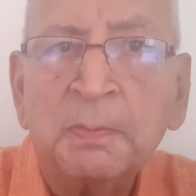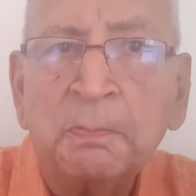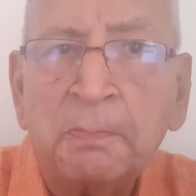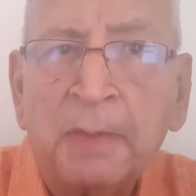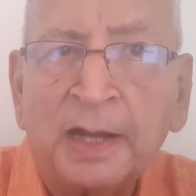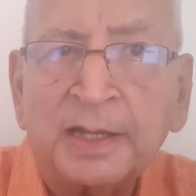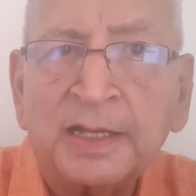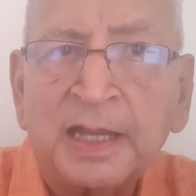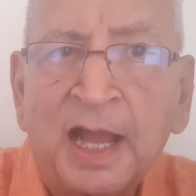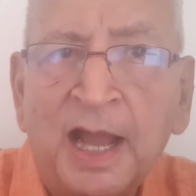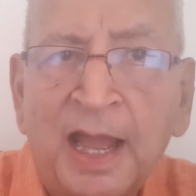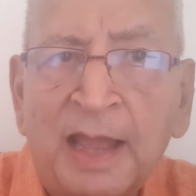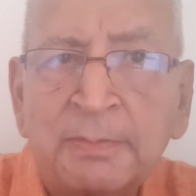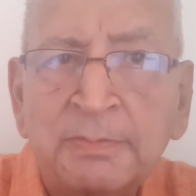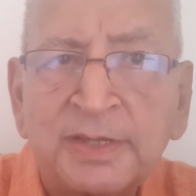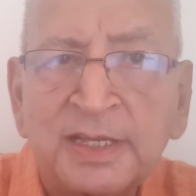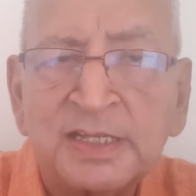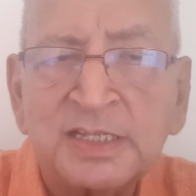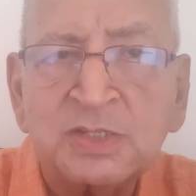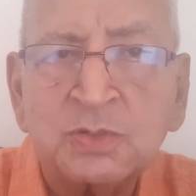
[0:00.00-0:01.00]
But I
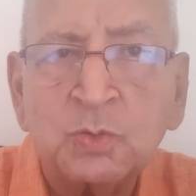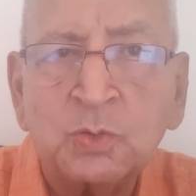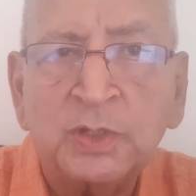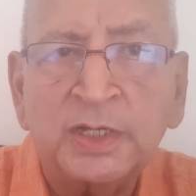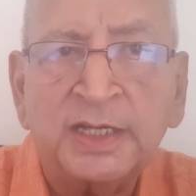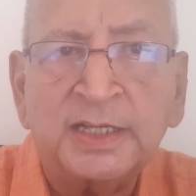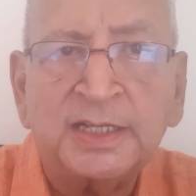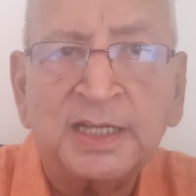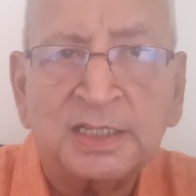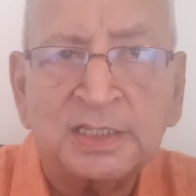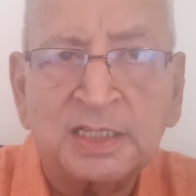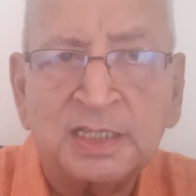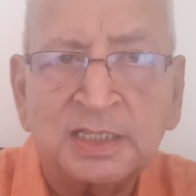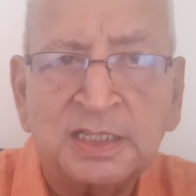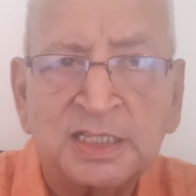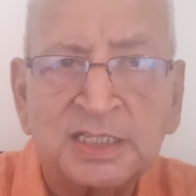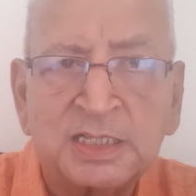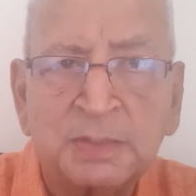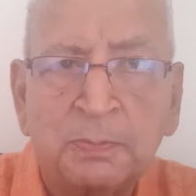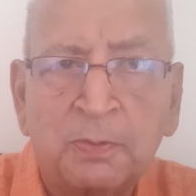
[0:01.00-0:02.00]
am just only touching
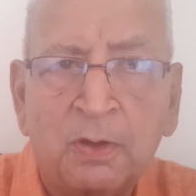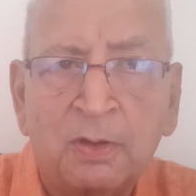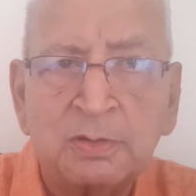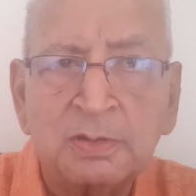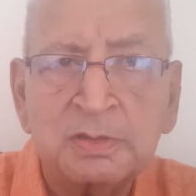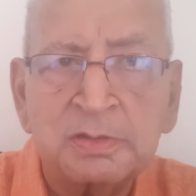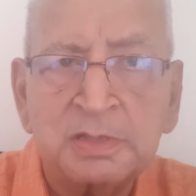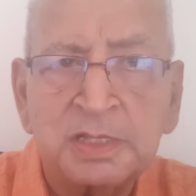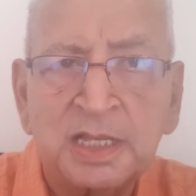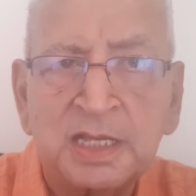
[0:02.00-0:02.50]
this upon